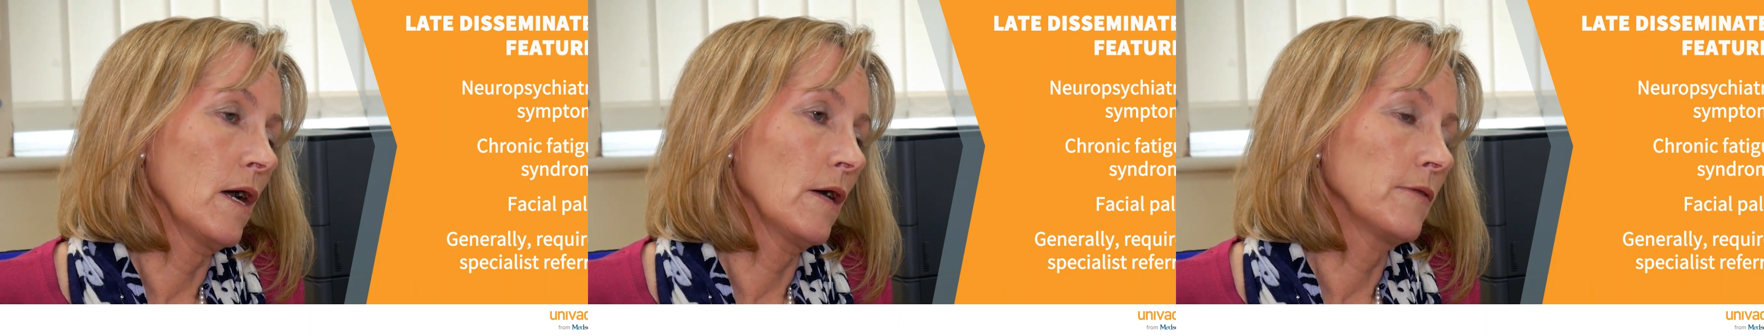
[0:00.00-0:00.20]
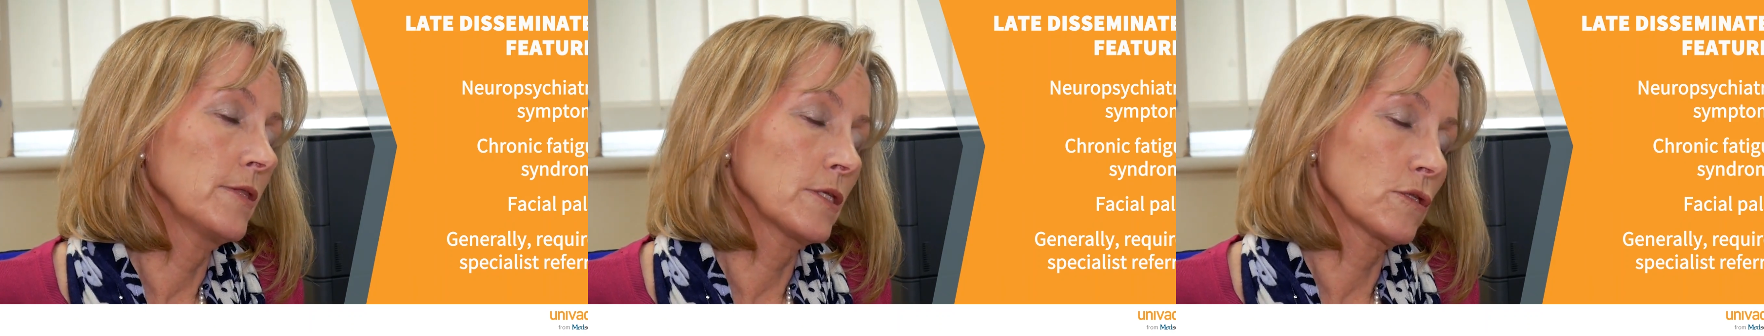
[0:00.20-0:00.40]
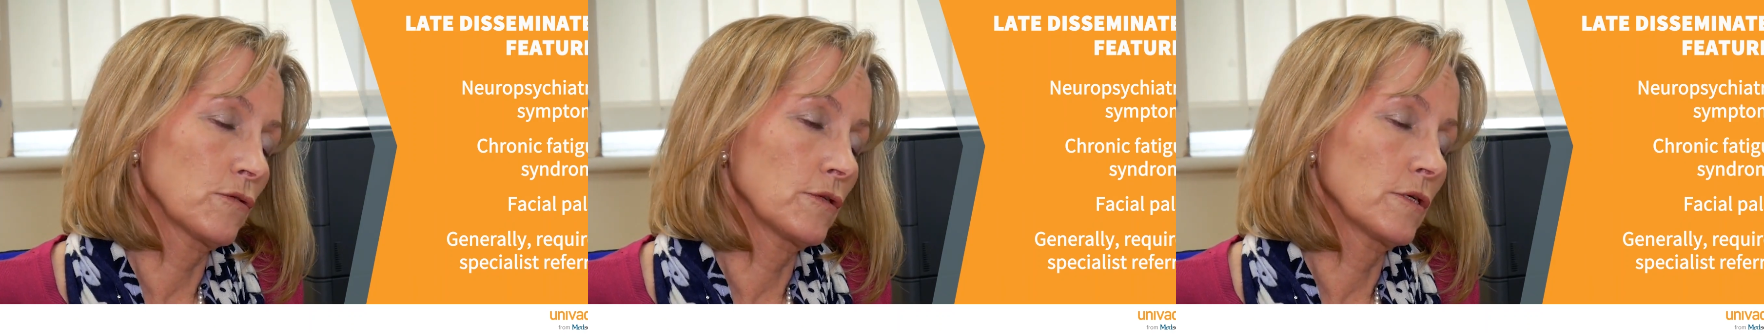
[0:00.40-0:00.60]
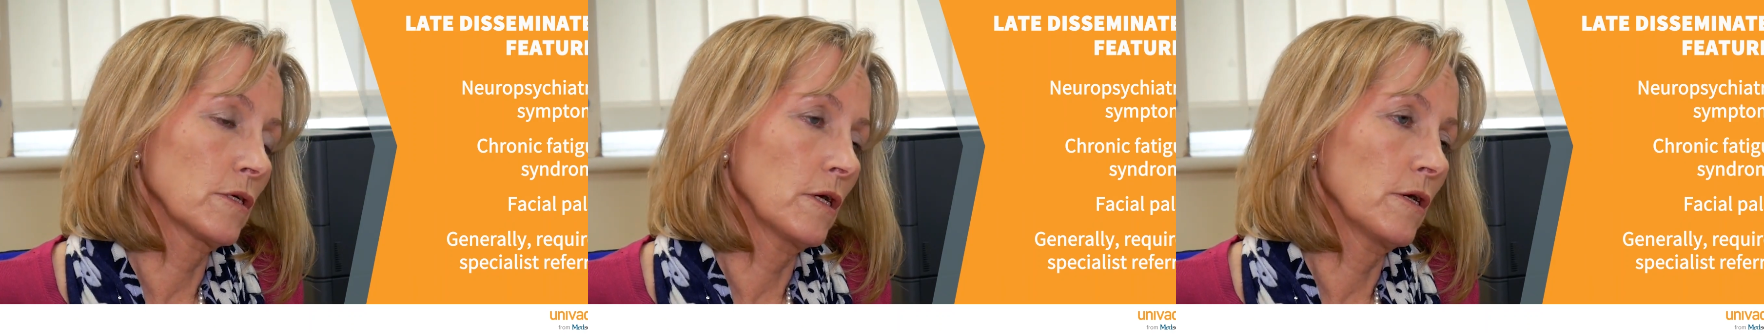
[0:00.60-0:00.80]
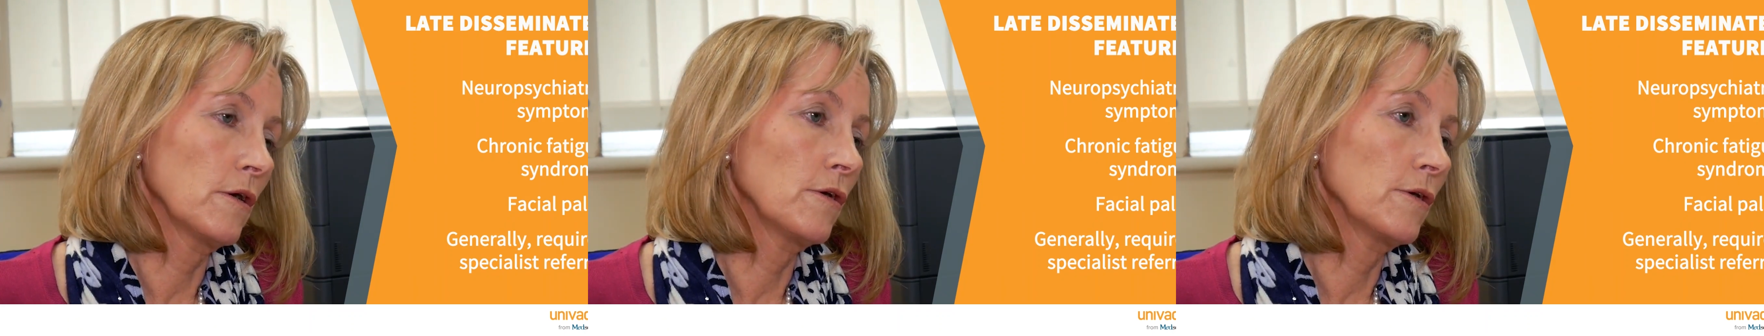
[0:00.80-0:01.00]
and this could
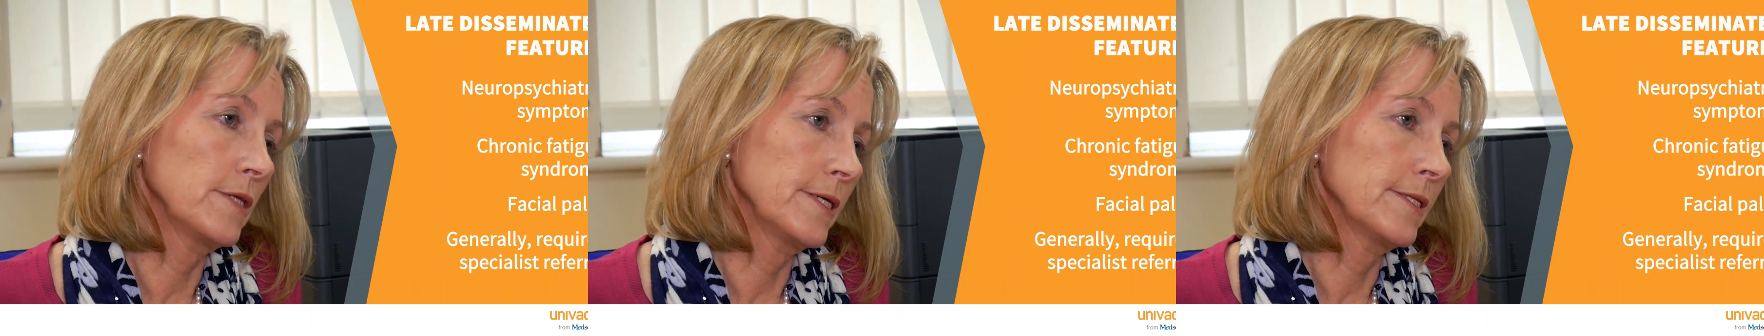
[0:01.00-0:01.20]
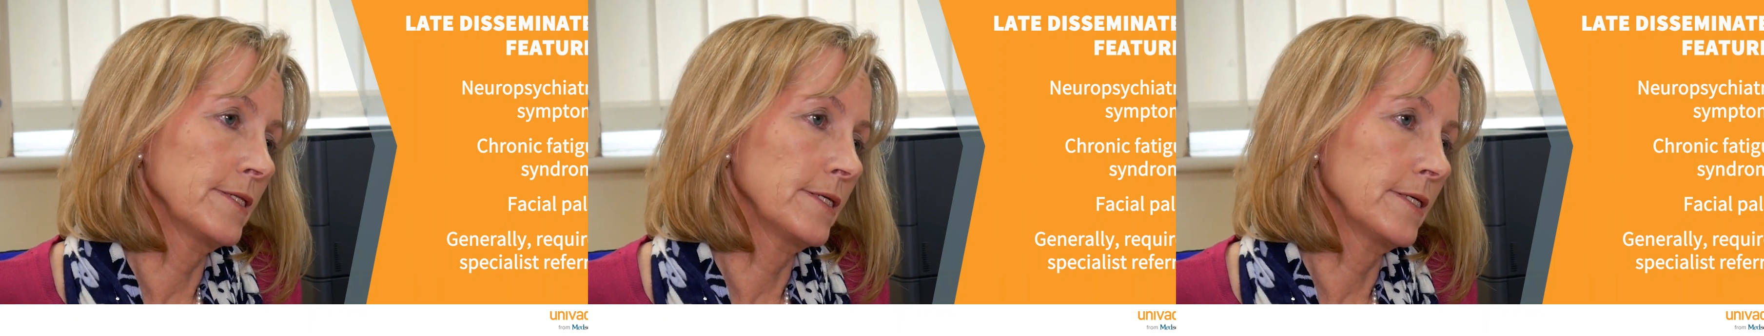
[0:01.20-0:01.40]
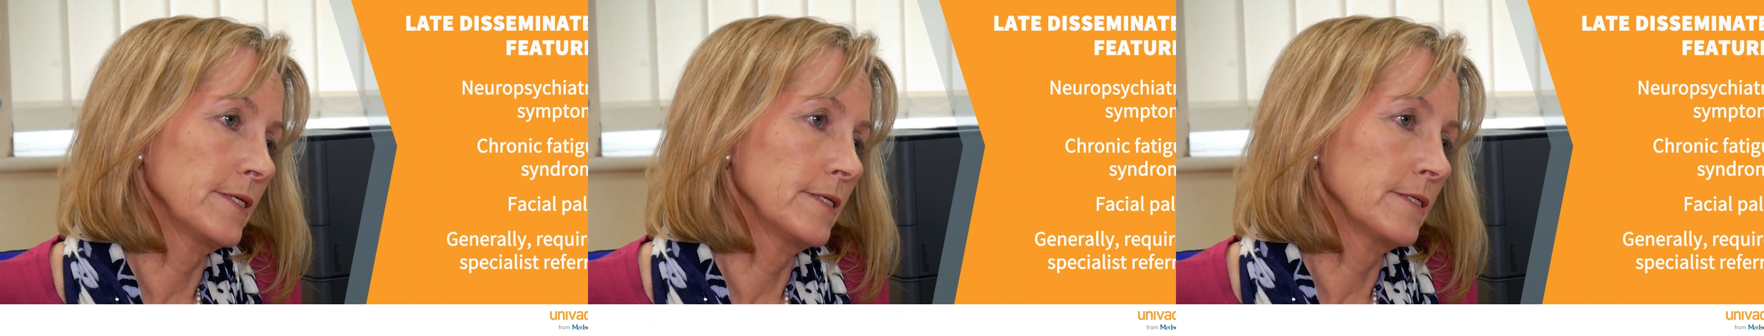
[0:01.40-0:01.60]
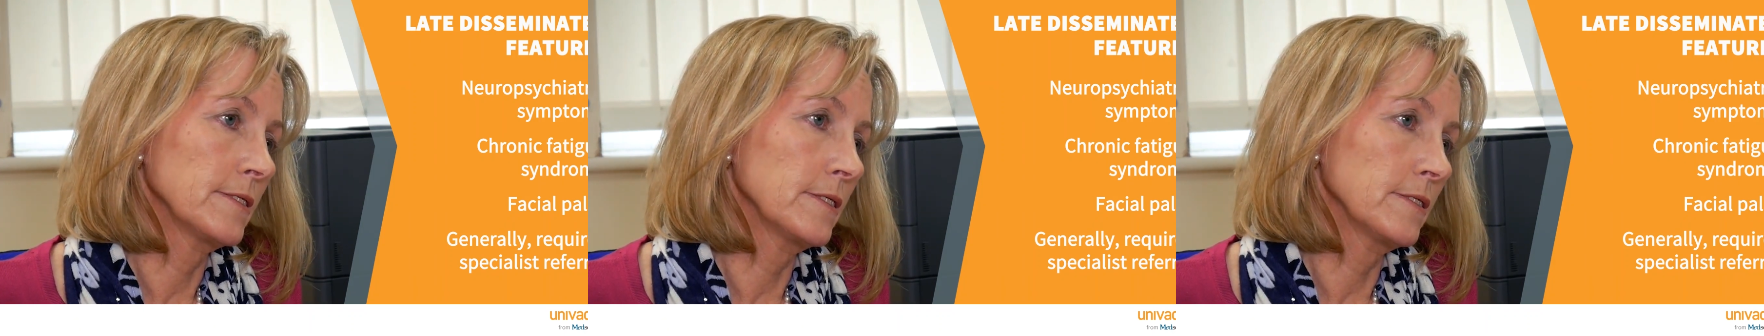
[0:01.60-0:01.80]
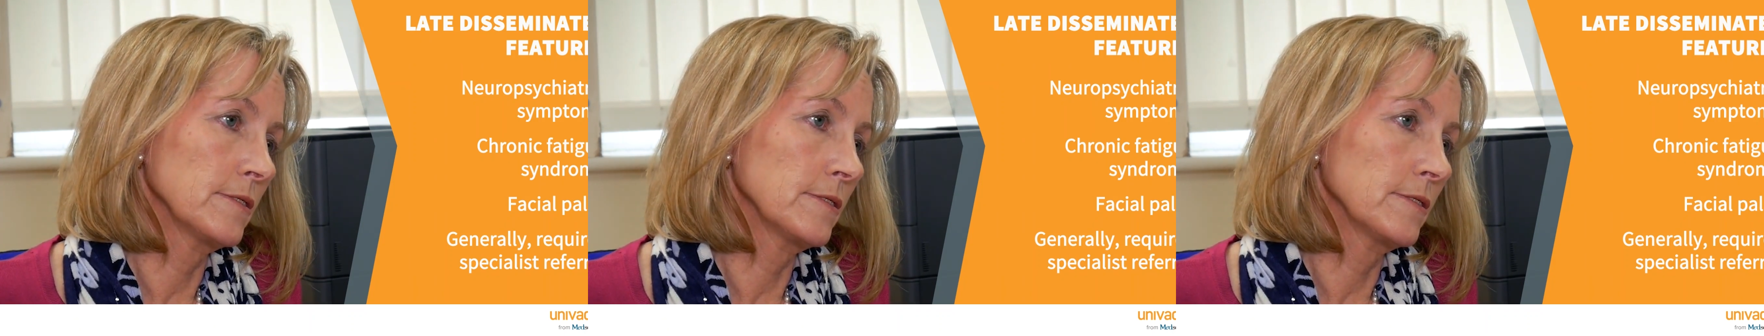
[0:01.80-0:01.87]
occur early in the